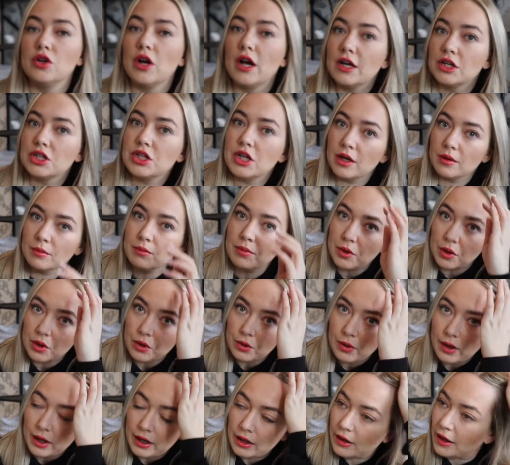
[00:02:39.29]
Dry
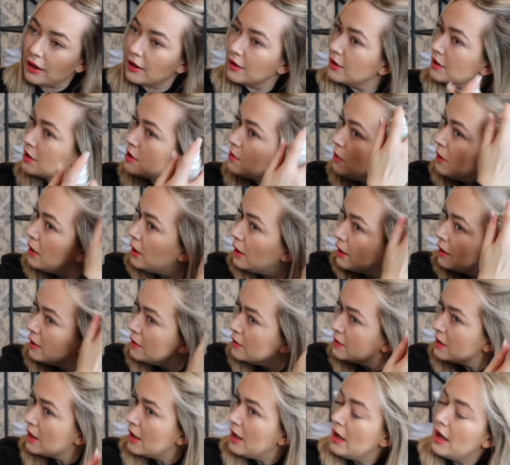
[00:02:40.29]
Shampoo. I like this
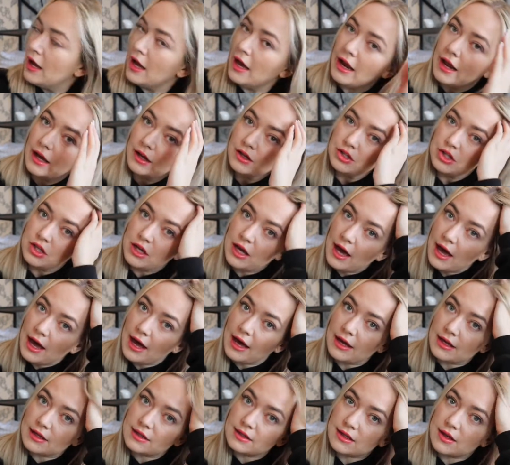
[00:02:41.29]
because it actually
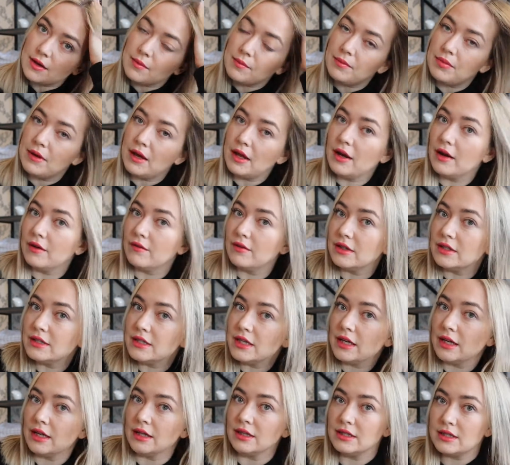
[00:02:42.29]
has a bit of a
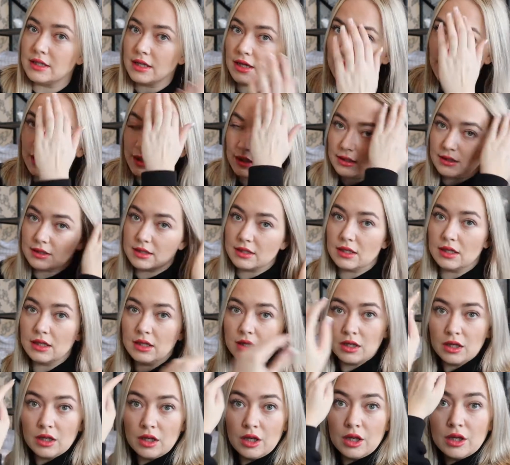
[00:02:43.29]
tint in it.
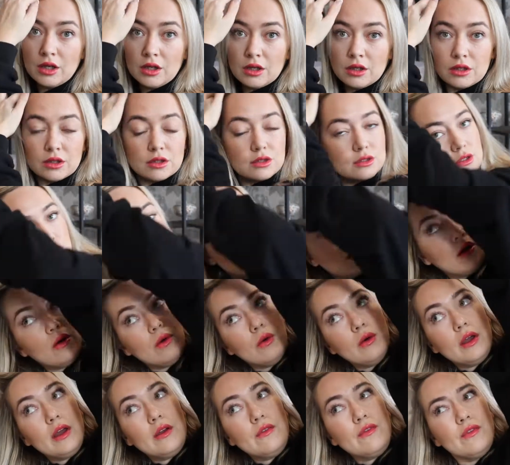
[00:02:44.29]

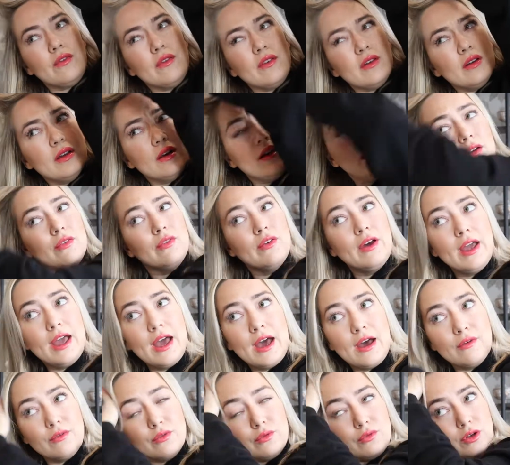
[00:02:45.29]
So if I
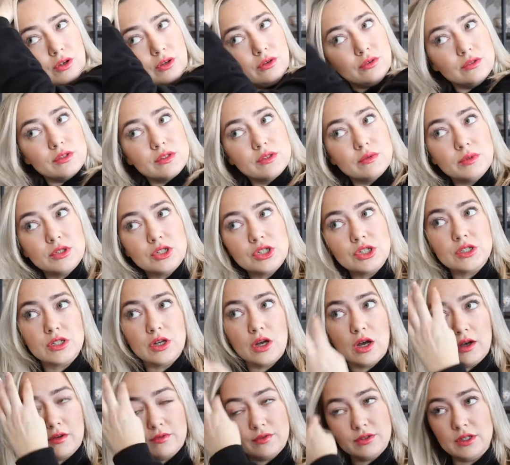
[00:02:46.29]
have roots, which is
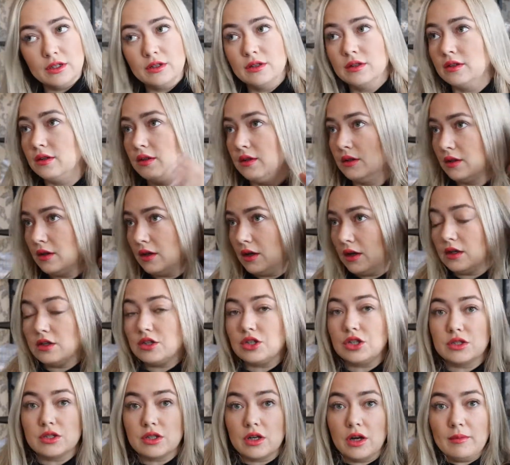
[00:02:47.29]
often, I
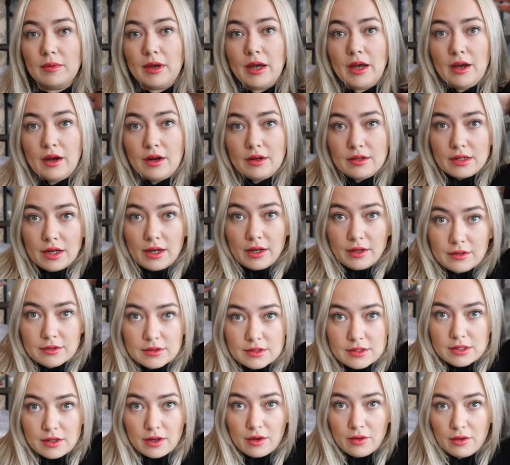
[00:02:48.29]
just got my hair
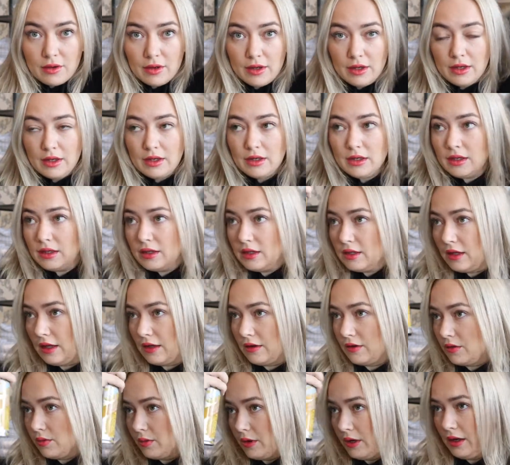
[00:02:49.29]
done, so
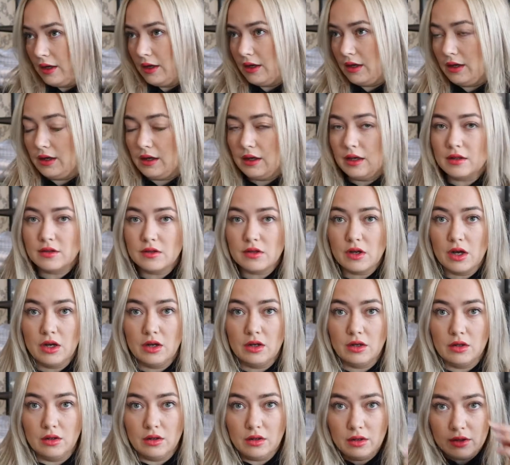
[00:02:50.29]
that's why it's
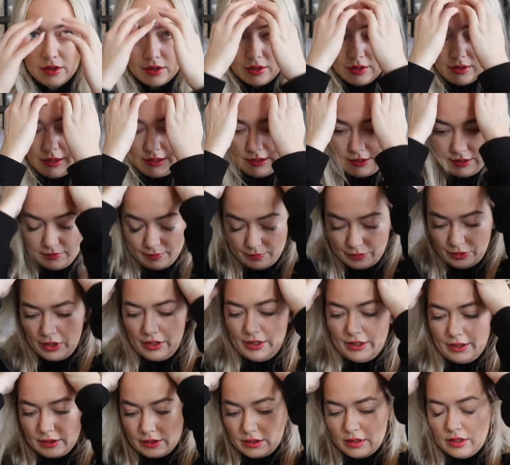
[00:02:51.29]
all nice and
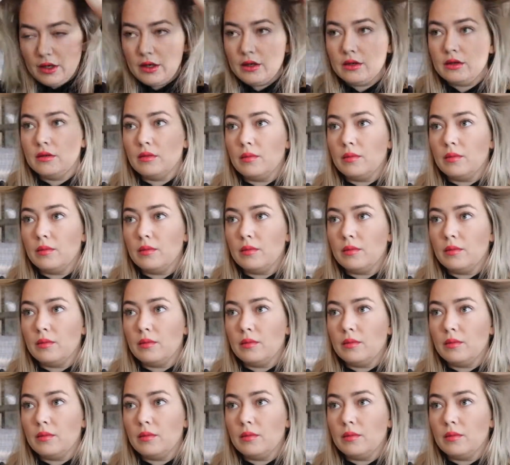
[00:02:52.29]
blonde.